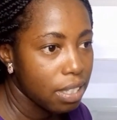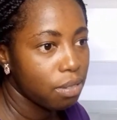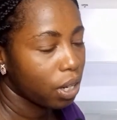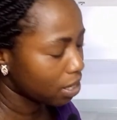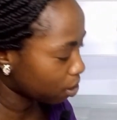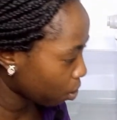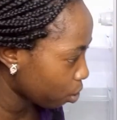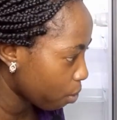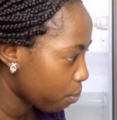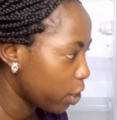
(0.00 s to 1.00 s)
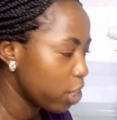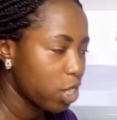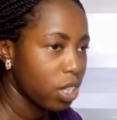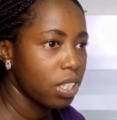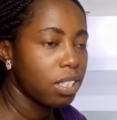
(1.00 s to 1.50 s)
You can store your
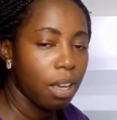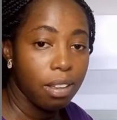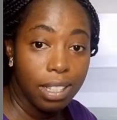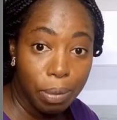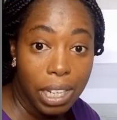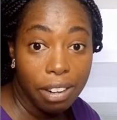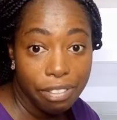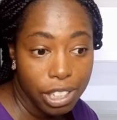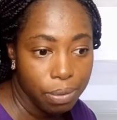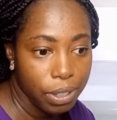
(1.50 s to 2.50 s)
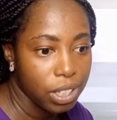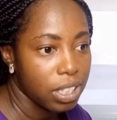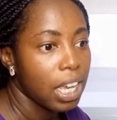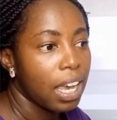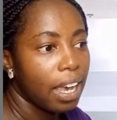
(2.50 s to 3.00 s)
fishes, especially fresh fishes,
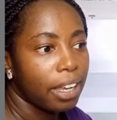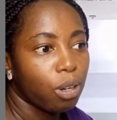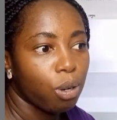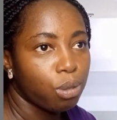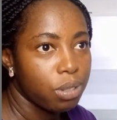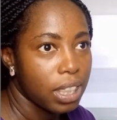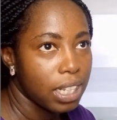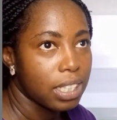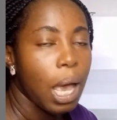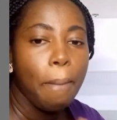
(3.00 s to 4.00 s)
and all those things.